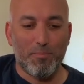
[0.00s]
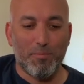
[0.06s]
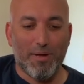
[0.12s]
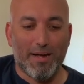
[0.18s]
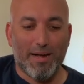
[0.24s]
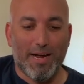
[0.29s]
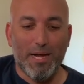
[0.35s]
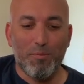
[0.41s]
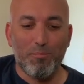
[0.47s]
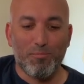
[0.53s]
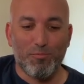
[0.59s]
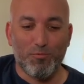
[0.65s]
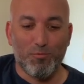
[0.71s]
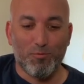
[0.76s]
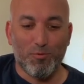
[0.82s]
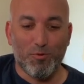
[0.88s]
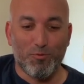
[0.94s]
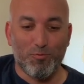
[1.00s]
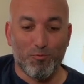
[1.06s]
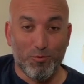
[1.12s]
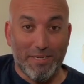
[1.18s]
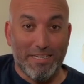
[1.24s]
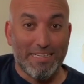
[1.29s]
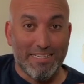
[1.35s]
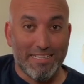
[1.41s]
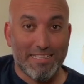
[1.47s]
I'm
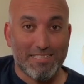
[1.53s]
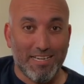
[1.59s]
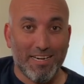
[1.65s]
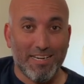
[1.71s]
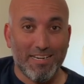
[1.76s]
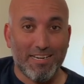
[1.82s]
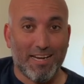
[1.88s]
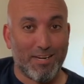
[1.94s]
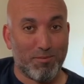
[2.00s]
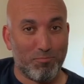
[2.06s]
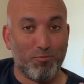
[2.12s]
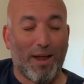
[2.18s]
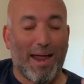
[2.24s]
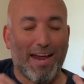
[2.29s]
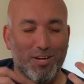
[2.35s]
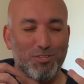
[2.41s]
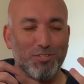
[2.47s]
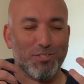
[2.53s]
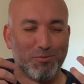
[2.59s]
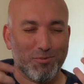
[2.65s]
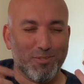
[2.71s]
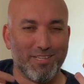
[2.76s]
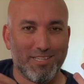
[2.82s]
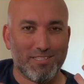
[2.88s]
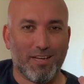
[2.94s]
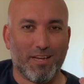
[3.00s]
really excited. I'm actually
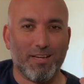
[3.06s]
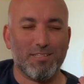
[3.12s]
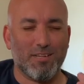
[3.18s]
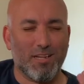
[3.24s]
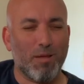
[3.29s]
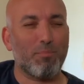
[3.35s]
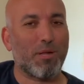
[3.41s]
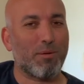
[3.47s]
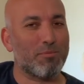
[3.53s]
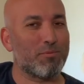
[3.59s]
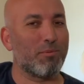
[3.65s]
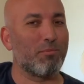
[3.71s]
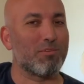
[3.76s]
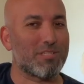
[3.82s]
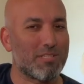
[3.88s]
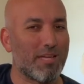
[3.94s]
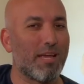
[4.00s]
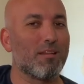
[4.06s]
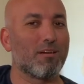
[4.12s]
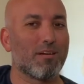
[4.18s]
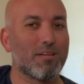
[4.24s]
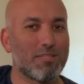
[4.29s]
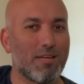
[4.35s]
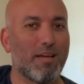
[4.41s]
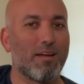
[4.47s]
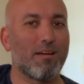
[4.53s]
really excited. So a lot of times people say they're
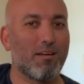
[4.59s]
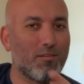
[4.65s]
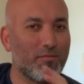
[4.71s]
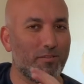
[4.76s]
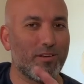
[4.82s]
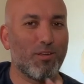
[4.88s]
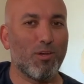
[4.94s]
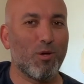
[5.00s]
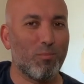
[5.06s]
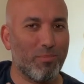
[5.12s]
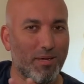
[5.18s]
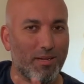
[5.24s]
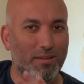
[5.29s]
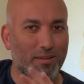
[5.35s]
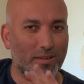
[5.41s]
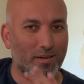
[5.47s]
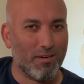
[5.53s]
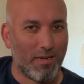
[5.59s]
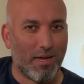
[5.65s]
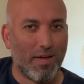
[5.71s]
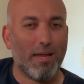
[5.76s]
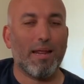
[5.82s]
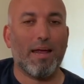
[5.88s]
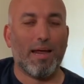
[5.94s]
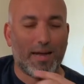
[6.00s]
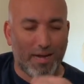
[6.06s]
excited on video, but they're
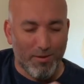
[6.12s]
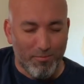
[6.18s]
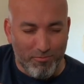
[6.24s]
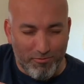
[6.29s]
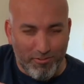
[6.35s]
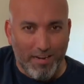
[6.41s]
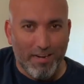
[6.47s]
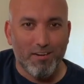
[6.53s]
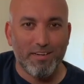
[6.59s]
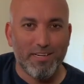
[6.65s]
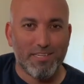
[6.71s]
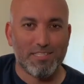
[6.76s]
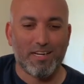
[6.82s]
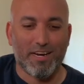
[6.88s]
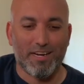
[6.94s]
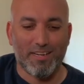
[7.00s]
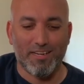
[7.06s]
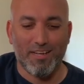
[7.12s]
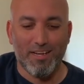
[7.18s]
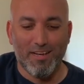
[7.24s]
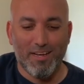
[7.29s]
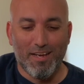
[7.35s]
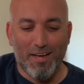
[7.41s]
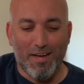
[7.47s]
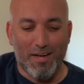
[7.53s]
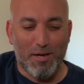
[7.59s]
not. I'm very excited
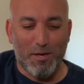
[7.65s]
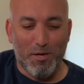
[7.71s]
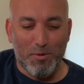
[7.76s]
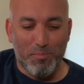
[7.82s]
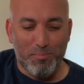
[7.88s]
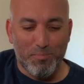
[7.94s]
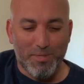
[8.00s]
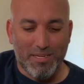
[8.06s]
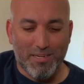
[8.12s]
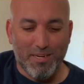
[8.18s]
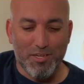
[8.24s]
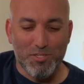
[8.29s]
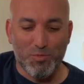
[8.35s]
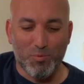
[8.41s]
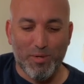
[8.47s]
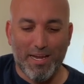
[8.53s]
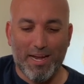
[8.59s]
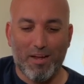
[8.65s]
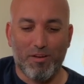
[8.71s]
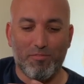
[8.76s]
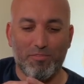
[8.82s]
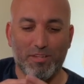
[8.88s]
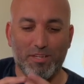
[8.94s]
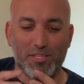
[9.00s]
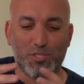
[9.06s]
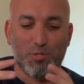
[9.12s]
because we
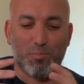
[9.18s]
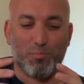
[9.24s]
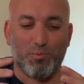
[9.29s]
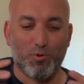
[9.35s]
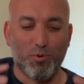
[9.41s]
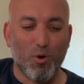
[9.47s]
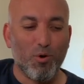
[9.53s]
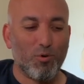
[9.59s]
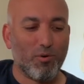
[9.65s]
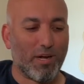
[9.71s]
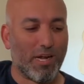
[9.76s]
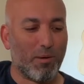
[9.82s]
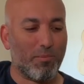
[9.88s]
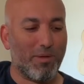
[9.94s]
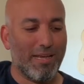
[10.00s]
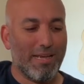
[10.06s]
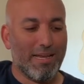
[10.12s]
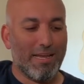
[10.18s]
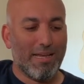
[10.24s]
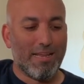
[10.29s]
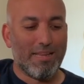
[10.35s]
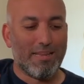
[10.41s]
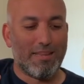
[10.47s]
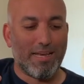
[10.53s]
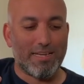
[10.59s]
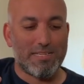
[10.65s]
have this program
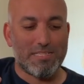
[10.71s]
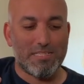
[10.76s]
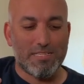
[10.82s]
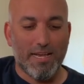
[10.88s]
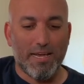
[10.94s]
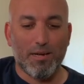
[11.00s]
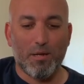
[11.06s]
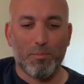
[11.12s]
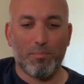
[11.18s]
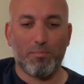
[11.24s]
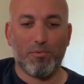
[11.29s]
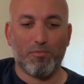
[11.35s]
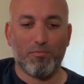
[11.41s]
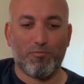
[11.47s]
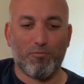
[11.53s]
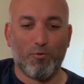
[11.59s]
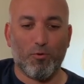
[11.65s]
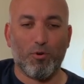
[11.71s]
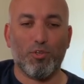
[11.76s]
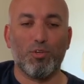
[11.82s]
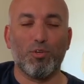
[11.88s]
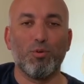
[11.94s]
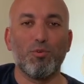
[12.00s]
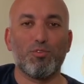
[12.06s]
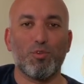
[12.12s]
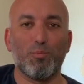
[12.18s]
that's set up for
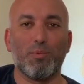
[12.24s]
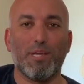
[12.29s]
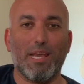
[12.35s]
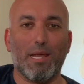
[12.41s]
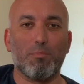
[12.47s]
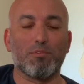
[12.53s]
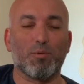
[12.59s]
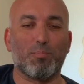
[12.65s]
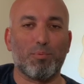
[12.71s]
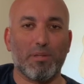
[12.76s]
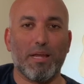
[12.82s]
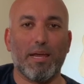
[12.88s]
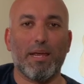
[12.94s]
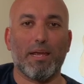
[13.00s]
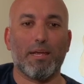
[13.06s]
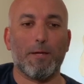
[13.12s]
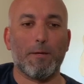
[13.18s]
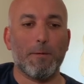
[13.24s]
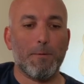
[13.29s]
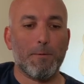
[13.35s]
you to be able to play